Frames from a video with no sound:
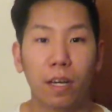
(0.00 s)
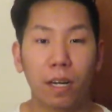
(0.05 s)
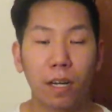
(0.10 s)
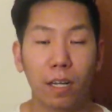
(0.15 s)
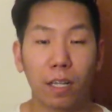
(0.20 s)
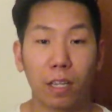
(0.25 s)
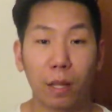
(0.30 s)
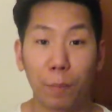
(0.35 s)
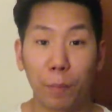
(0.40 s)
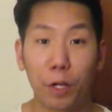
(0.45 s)

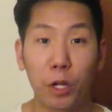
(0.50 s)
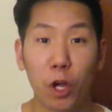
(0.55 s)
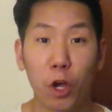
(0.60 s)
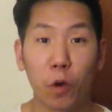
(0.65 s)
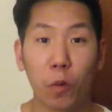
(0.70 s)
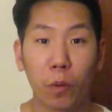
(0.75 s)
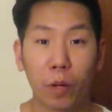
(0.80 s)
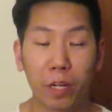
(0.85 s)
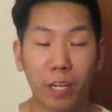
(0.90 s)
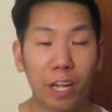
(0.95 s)
Let me
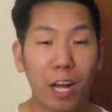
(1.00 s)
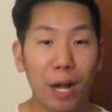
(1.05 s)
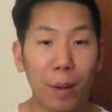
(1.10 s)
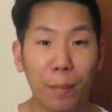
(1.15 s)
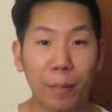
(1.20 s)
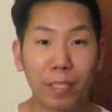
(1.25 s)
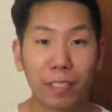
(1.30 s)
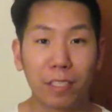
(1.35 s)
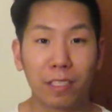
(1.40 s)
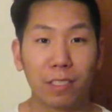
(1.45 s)
know in
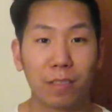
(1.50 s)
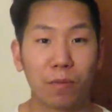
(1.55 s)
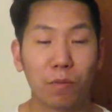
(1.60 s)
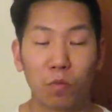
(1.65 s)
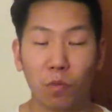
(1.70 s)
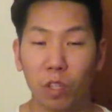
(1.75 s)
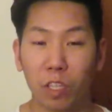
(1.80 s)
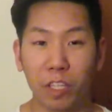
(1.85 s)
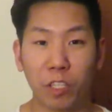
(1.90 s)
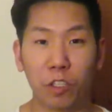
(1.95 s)
comments.
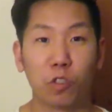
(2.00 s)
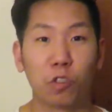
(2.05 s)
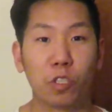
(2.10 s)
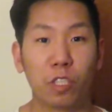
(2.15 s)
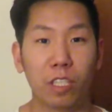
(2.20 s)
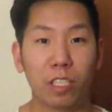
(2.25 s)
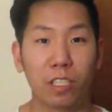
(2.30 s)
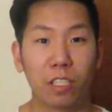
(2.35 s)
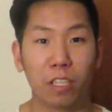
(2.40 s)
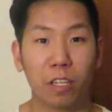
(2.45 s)
Really
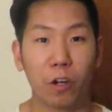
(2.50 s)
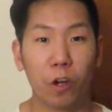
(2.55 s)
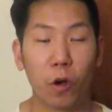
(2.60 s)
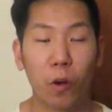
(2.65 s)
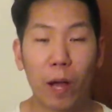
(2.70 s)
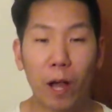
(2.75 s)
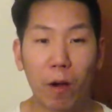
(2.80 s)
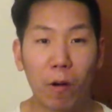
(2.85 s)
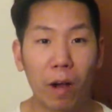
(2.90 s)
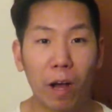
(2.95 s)
interested to
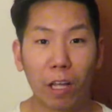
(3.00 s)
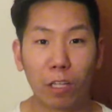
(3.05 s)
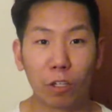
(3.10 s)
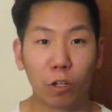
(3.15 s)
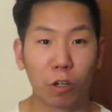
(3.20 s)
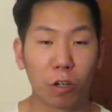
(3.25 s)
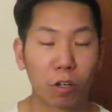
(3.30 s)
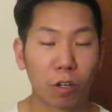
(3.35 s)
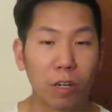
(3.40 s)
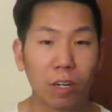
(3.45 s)
know how
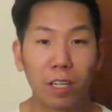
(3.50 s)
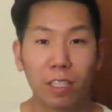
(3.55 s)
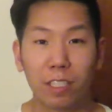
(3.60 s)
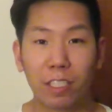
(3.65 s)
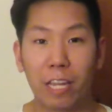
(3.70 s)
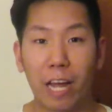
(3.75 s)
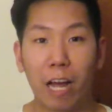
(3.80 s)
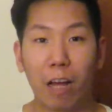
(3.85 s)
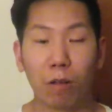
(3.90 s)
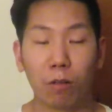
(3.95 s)
other
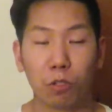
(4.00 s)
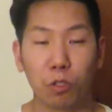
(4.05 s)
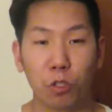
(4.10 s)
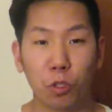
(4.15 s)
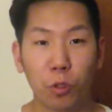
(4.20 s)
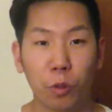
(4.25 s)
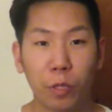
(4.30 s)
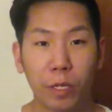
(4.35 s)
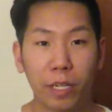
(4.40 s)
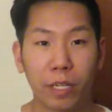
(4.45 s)
styles
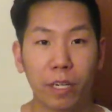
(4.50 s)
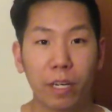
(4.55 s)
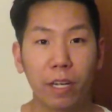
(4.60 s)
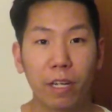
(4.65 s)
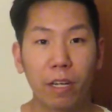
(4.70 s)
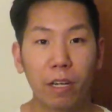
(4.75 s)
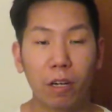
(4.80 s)
do it,